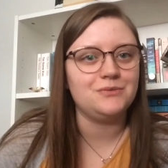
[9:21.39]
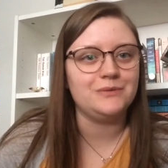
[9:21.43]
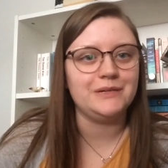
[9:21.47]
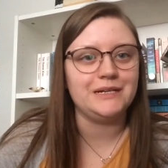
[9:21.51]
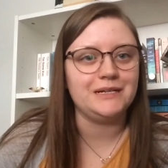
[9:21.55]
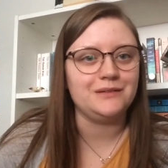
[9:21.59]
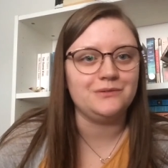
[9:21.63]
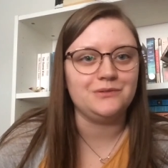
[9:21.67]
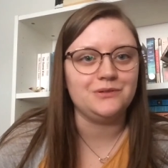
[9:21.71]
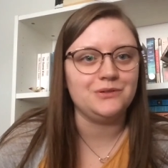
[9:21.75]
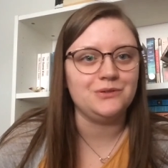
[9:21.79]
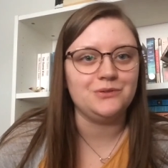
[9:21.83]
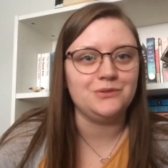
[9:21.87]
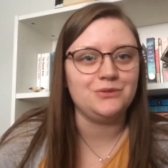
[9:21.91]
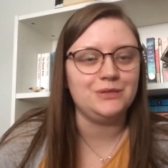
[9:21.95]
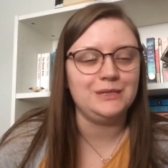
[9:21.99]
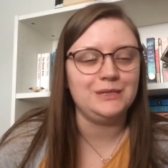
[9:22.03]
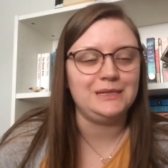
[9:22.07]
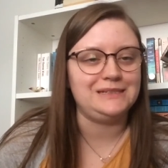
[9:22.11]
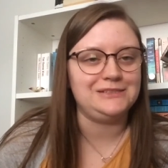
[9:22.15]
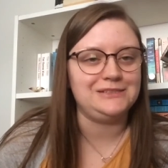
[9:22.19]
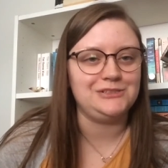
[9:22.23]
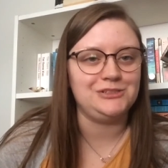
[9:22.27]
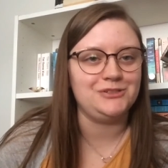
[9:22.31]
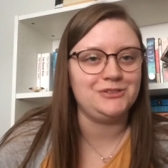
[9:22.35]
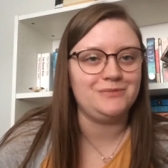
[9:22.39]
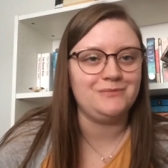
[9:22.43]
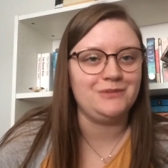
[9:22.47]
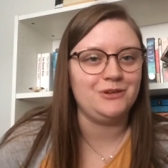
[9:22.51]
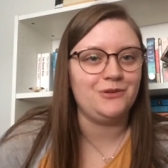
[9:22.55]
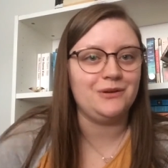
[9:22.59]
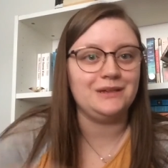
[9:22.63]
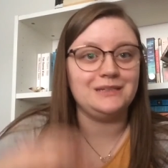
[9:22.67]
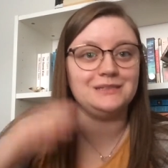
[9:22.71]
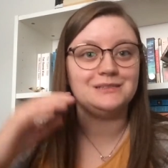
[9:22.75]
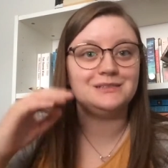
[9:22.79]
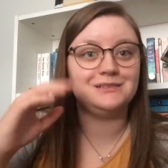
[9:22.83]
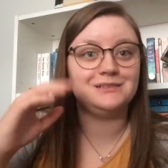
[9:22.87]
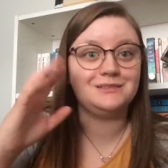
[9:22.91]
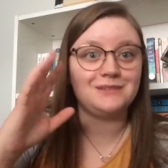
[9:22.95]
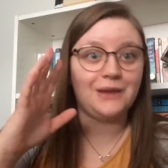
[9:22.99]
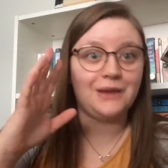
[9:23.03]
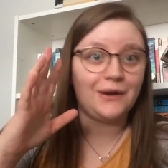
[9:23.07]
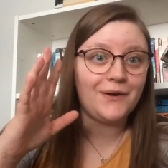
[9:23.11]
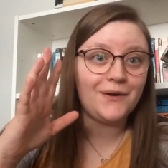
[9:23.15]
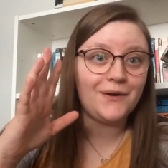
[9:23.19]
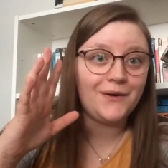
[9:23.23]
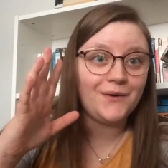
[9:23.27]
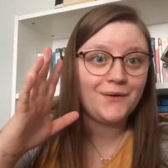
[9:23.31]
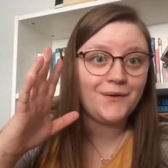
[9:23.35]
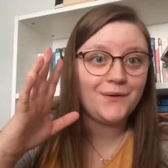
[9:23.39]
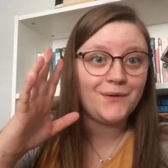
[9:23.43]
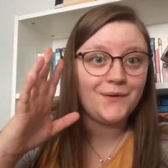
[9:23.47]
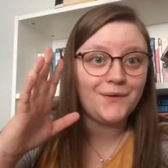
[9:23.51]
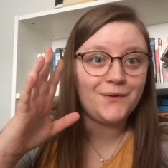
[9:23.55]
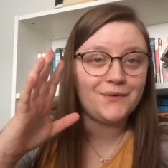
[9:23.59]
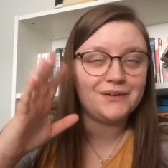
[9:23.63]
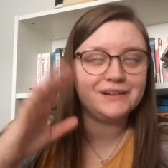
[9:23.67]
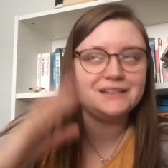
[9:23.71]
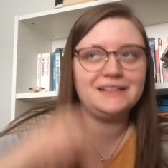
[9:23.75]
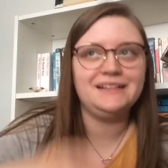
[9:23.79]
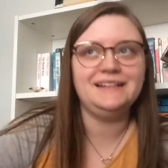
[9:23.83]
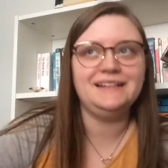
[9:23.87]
a new thing, it's just me going, so...